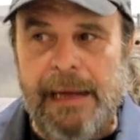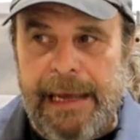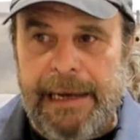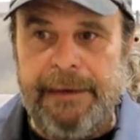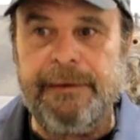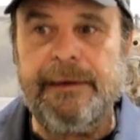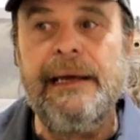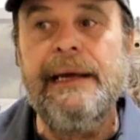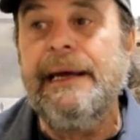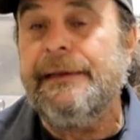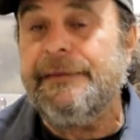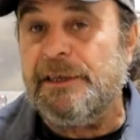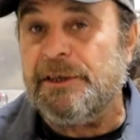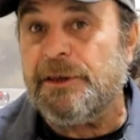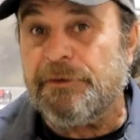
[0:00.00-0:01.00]
And
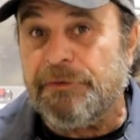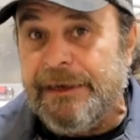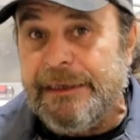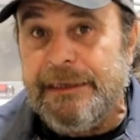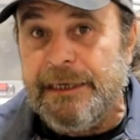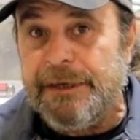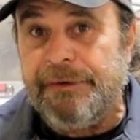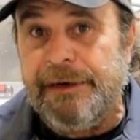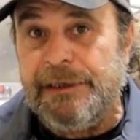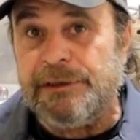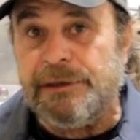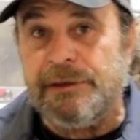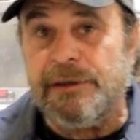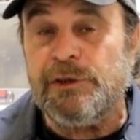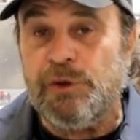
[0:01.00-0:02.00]
this 3-liter
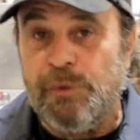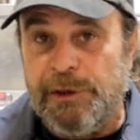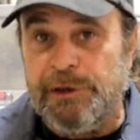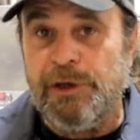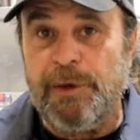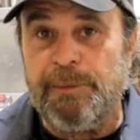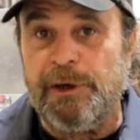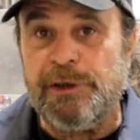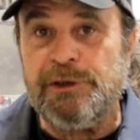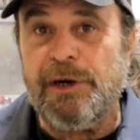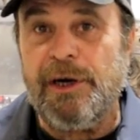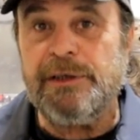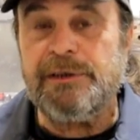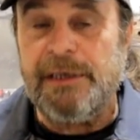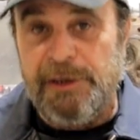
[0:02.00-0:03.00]
engine, twin
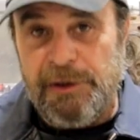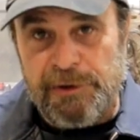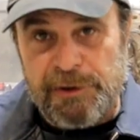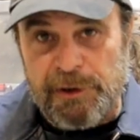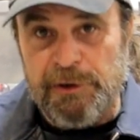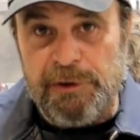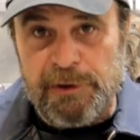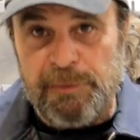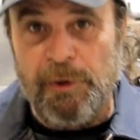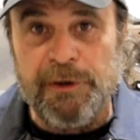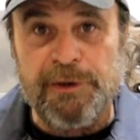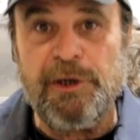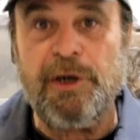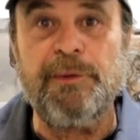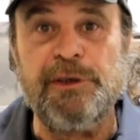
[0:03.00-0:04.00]
turbocharged, and I use two
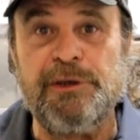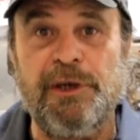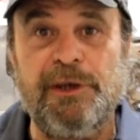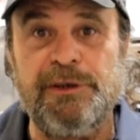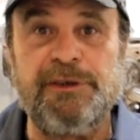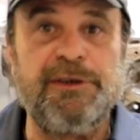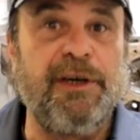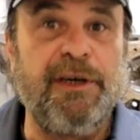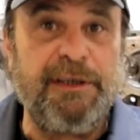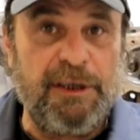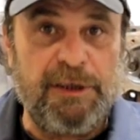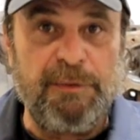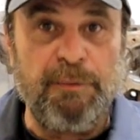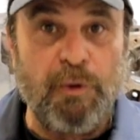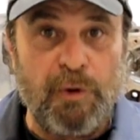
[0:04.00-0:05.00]
small turbochargers so that
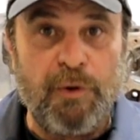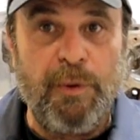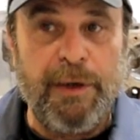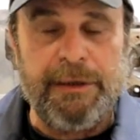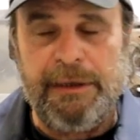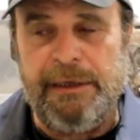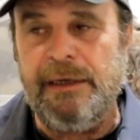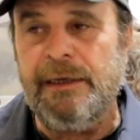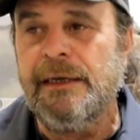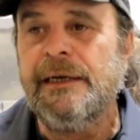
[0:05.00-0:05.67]
they spool quickly,